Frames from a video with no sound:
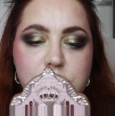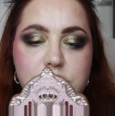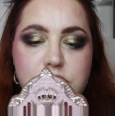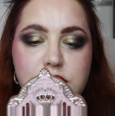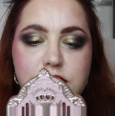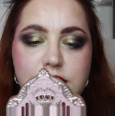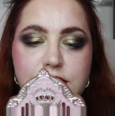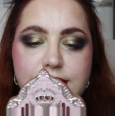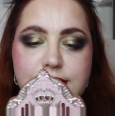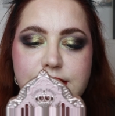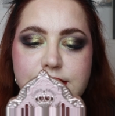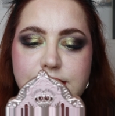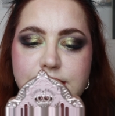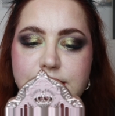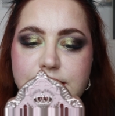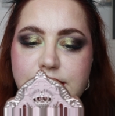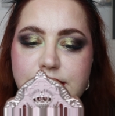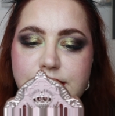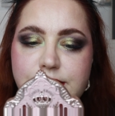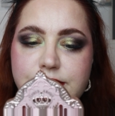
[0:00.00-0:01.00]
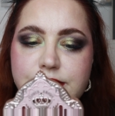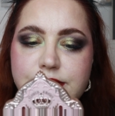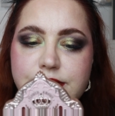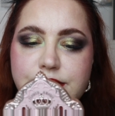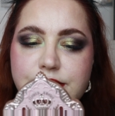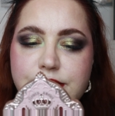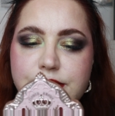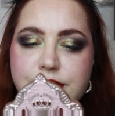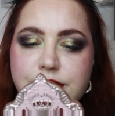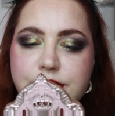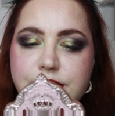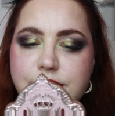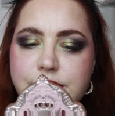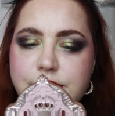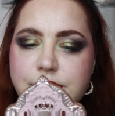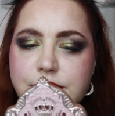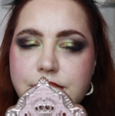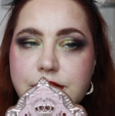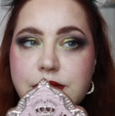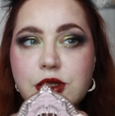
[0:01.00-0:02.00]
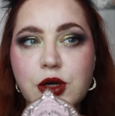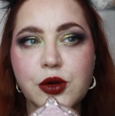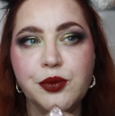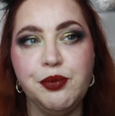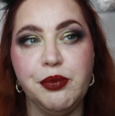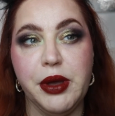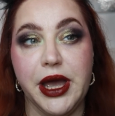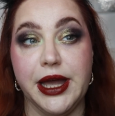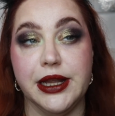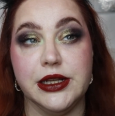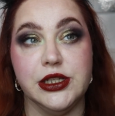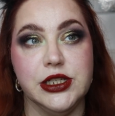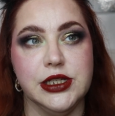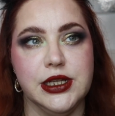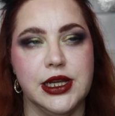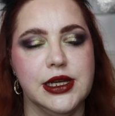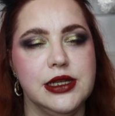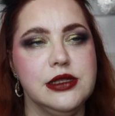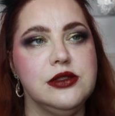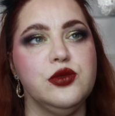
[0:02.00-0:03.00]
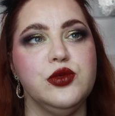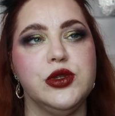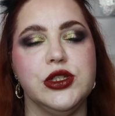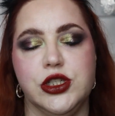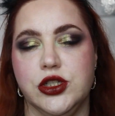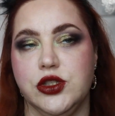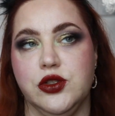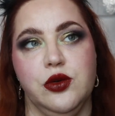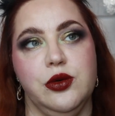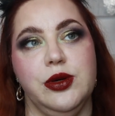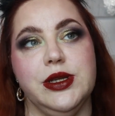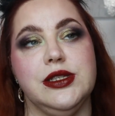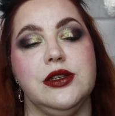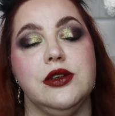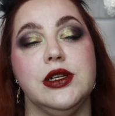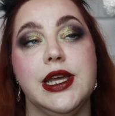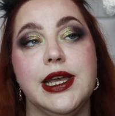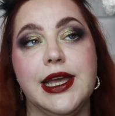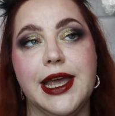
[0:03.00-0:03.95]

really nicely. No patchiness, which is always good.